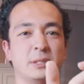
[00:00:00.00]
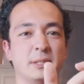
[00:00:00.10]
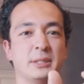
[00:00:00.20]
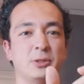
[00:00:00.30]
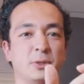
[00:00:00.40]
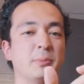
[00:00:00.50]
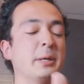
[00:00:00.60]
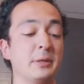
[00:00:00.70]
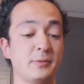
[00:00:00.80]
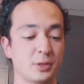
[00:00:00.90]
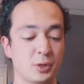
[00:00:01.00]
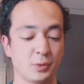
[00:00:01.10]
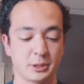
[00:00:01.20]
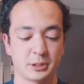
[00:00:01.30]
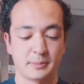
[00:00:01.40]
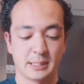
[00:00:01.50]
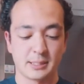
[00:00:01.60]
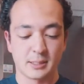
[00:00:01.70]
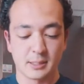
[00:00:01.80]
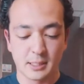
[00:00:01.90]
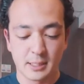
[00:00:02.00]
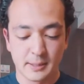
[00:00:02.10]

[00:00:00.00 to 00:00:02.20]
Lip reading: inch or maybe even 2-inch pieces.